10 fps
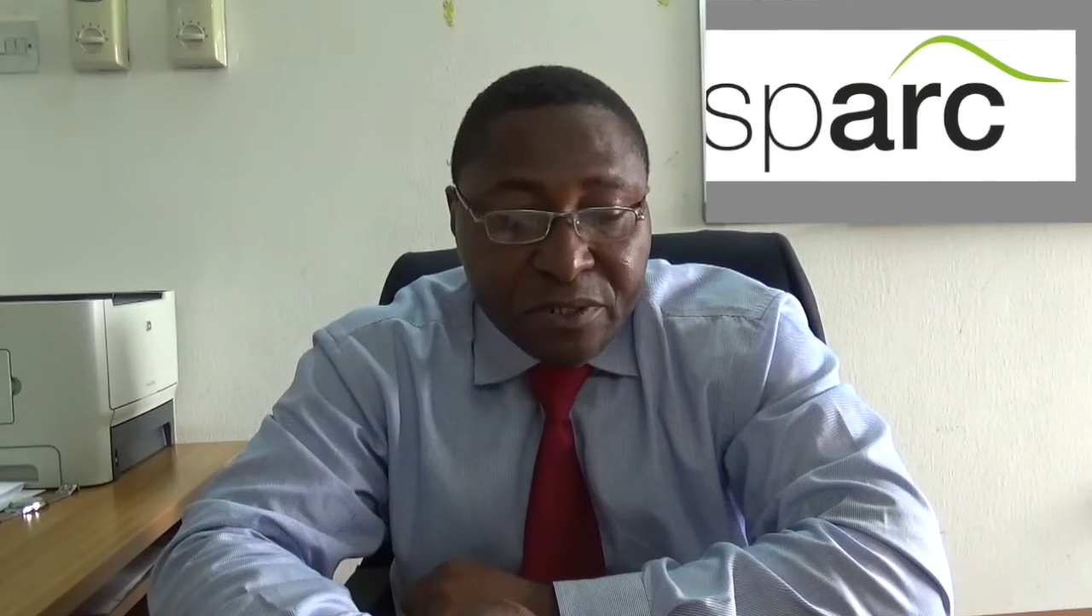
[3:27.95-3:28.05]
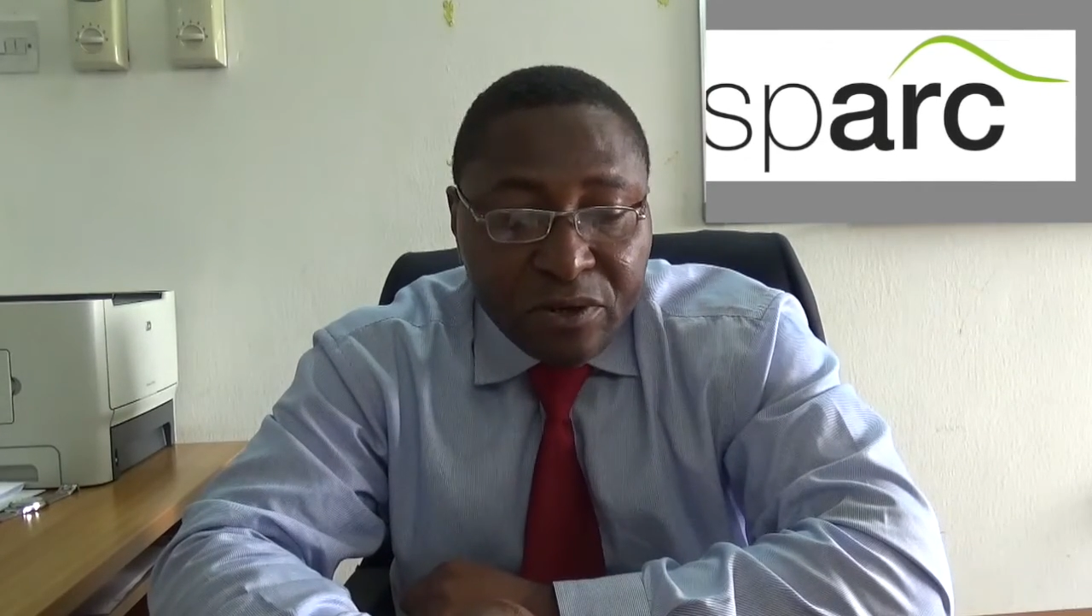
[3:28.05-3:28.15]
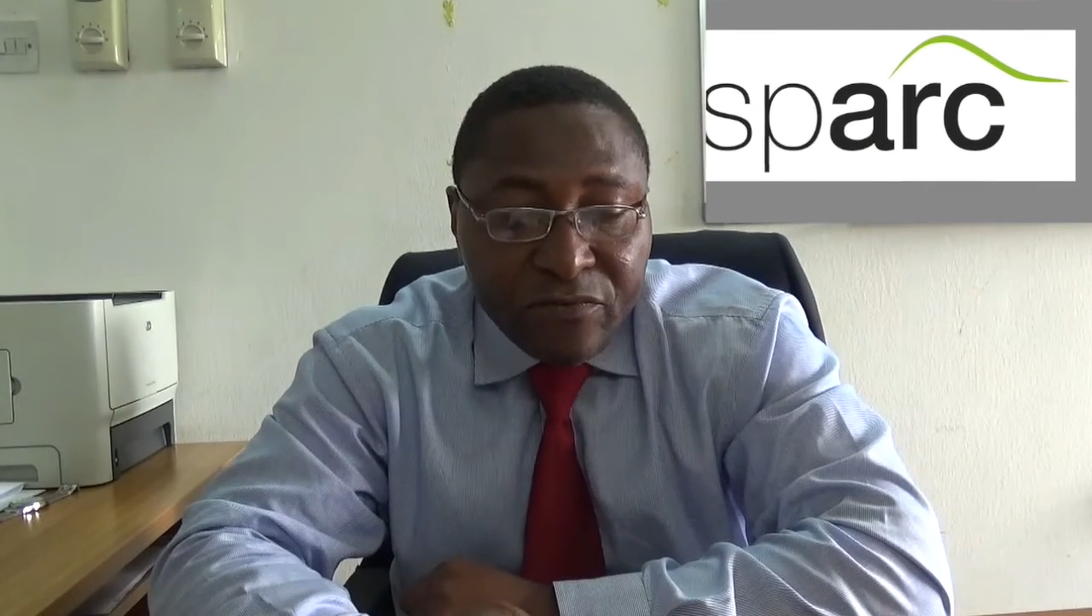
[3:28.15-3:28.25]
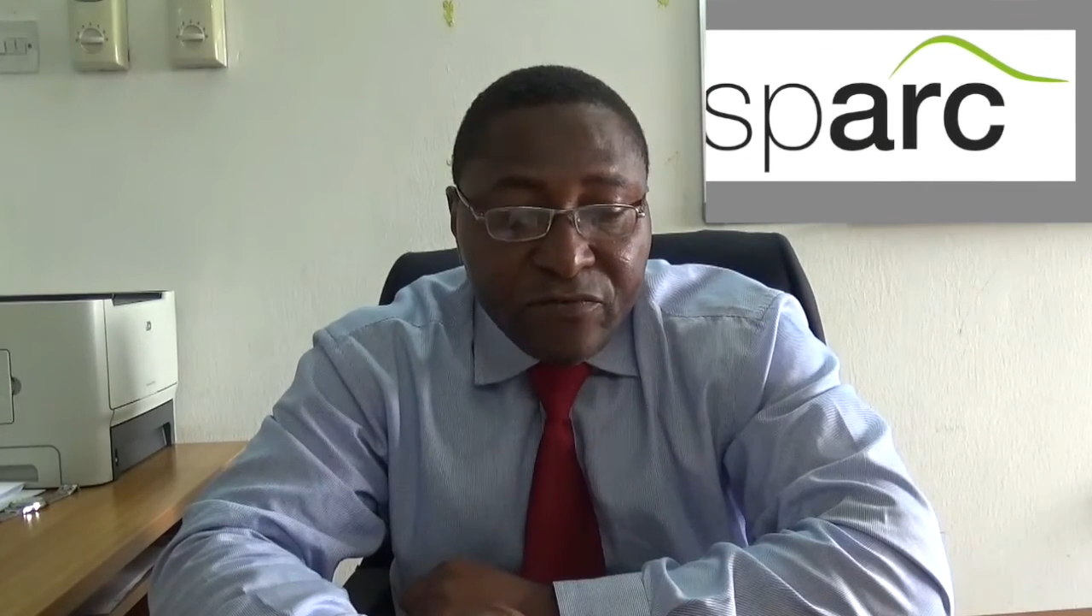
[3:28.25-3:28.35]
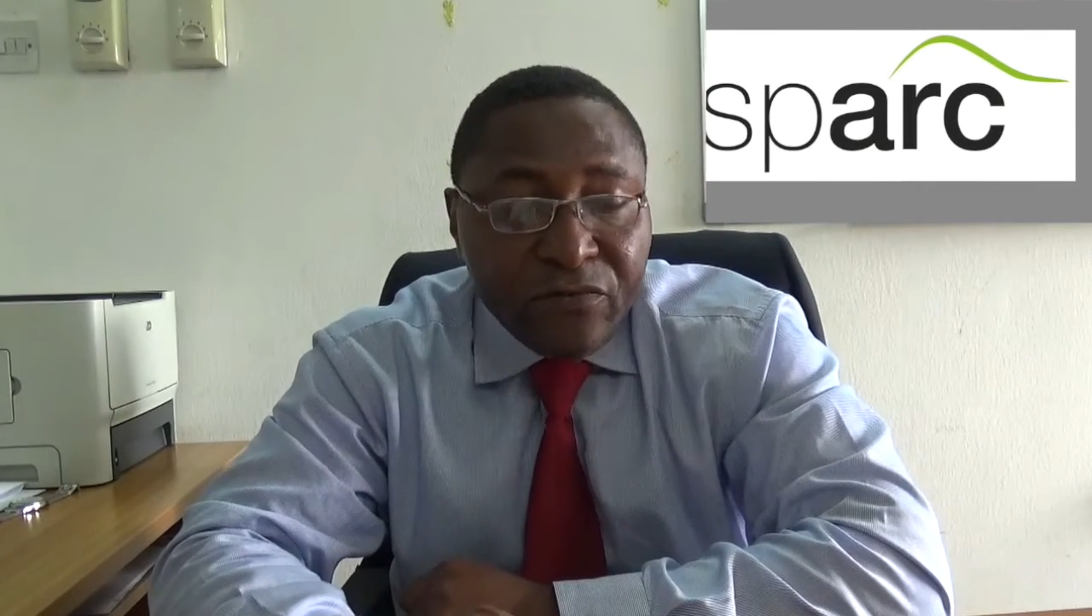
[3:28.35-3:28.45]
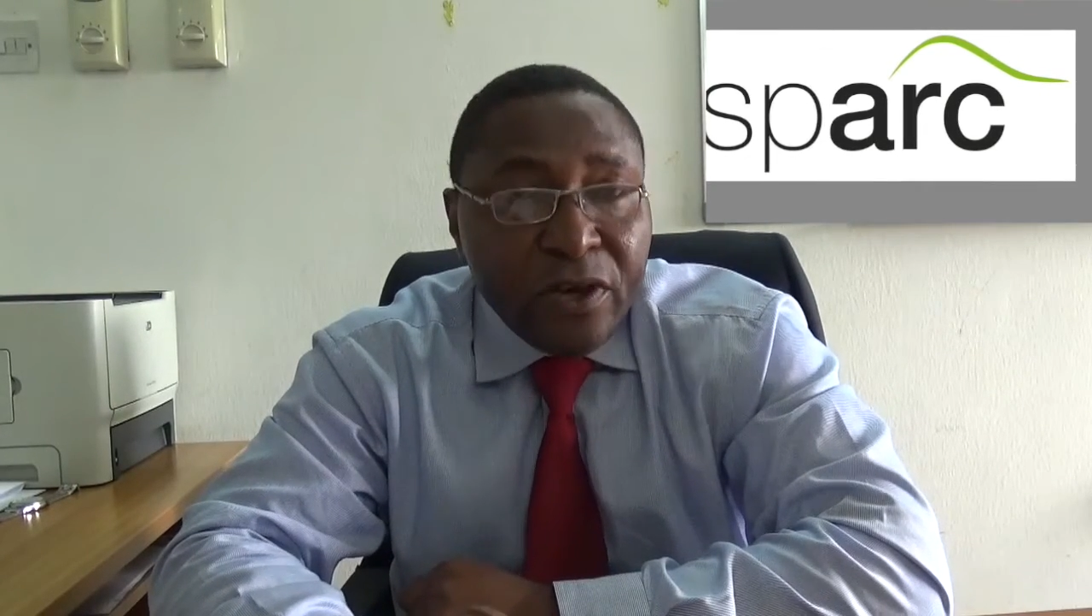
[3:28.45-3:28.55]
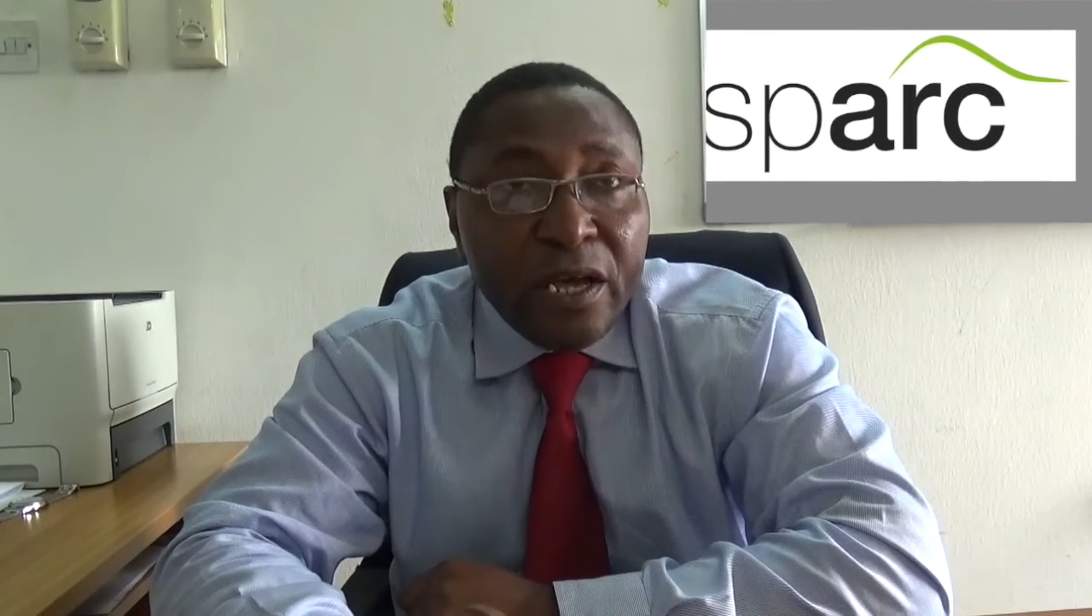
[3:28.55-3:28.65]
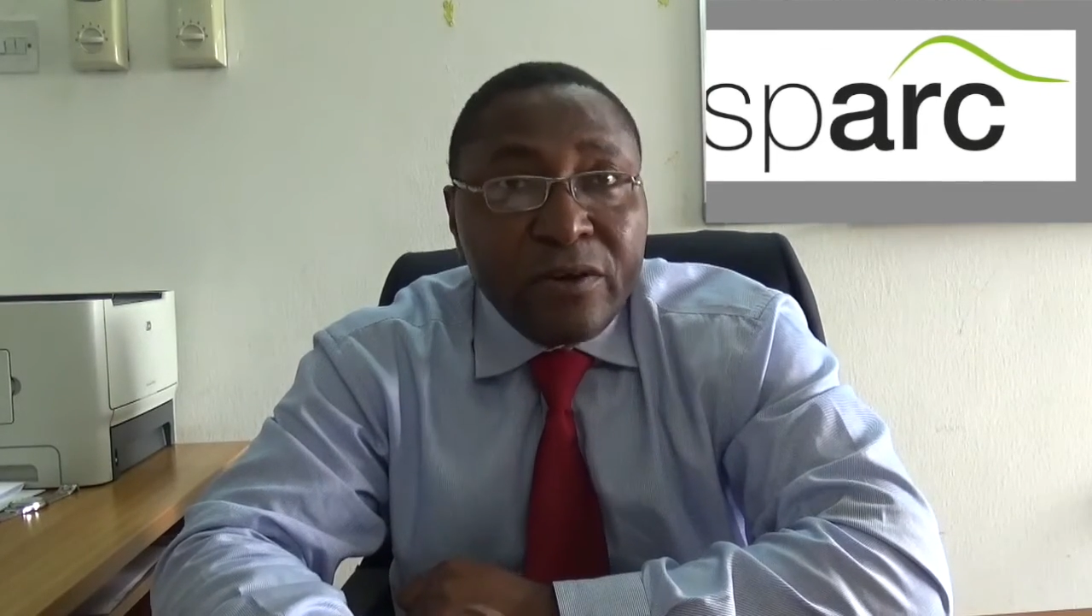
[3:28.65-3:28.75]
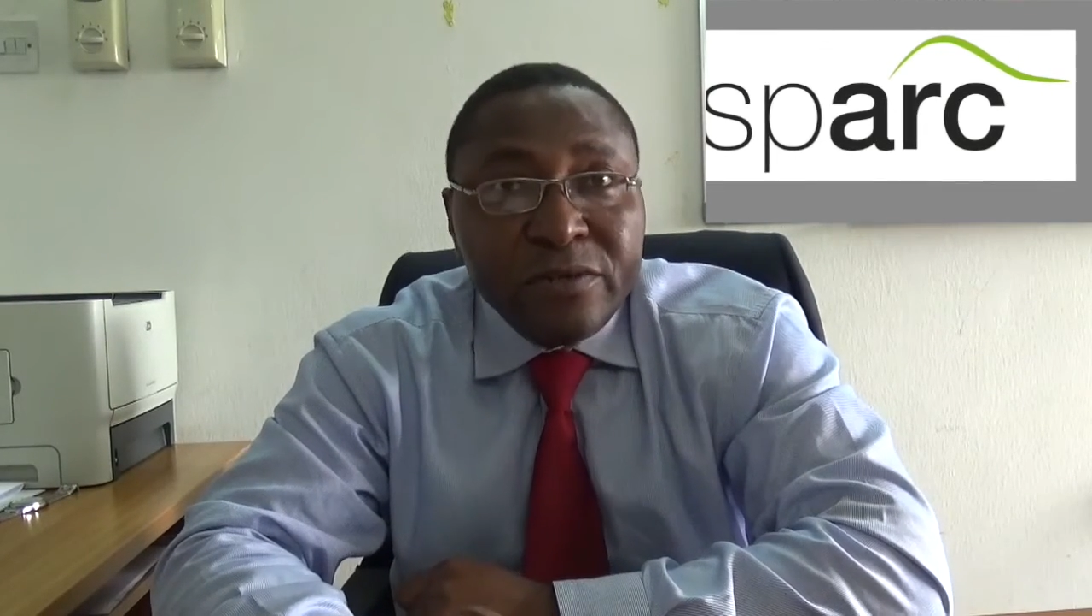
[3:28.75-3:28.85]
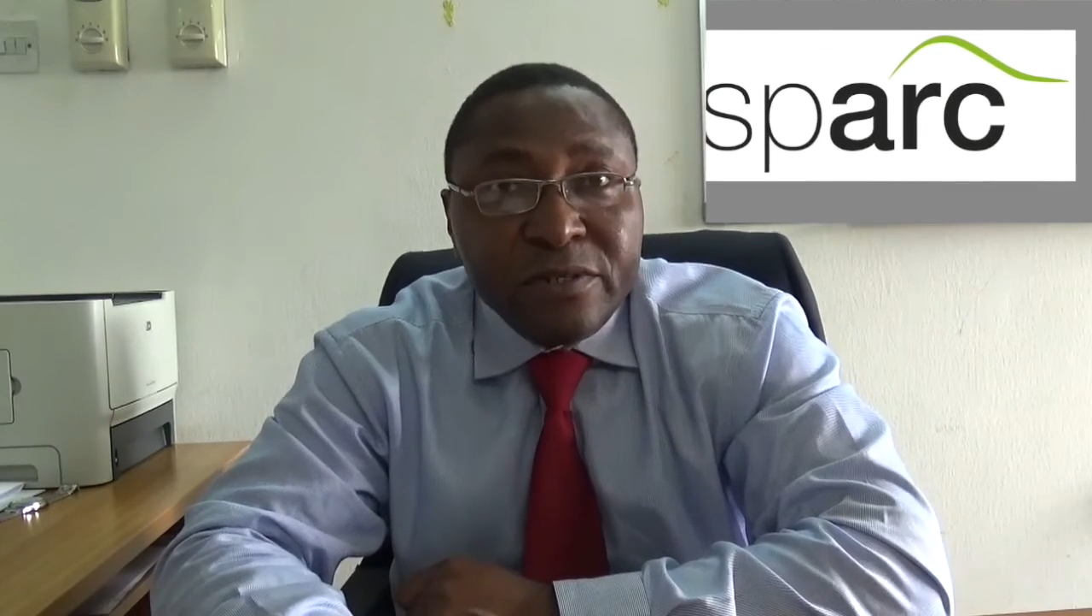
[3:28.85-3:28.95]
of
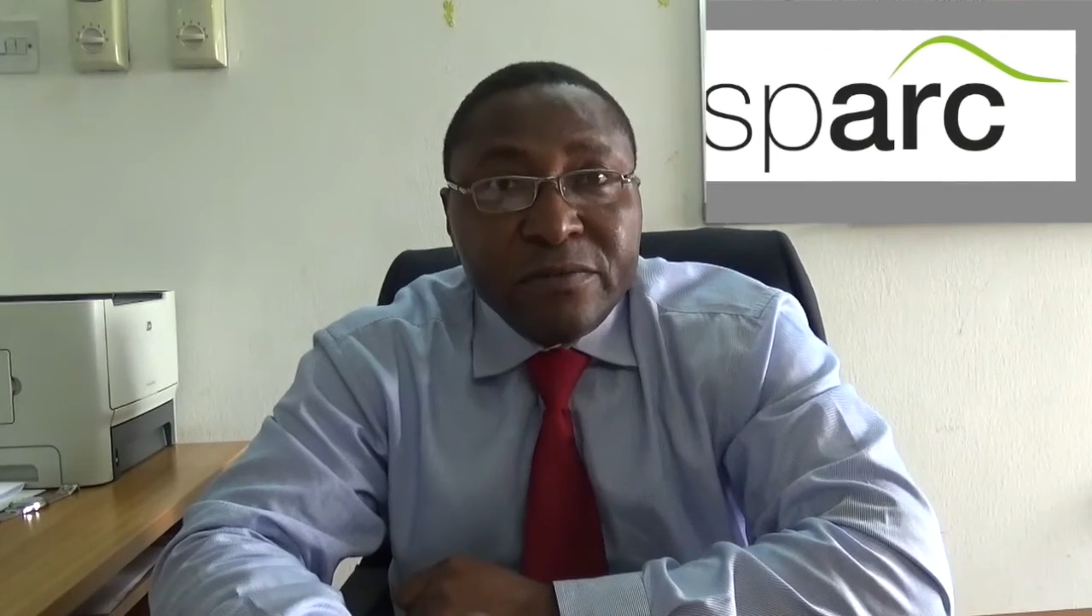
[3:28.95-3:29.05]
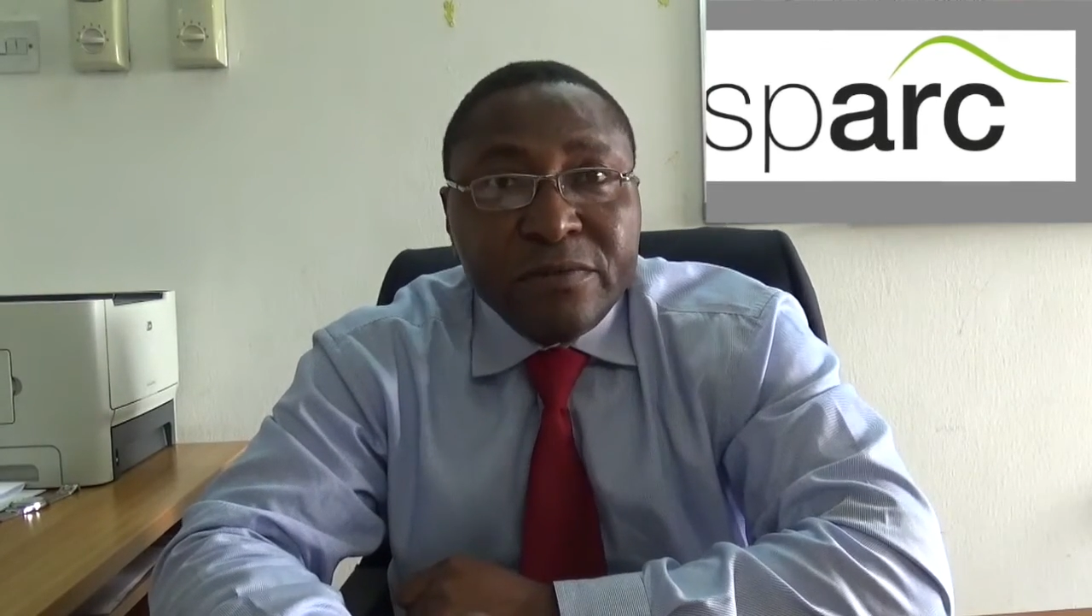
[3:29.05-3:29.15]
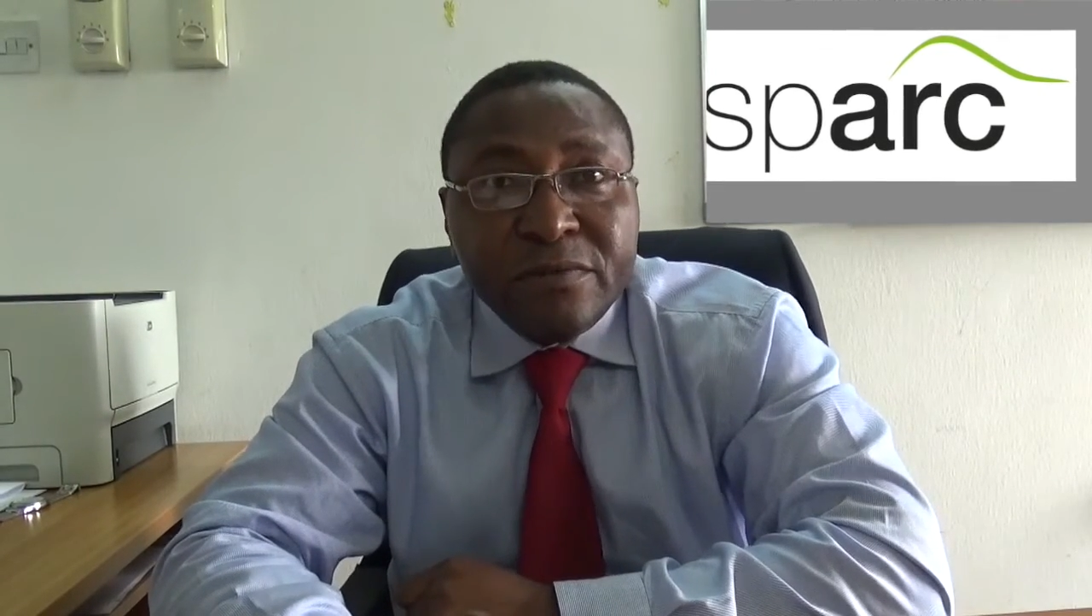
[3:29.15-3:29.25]
Health,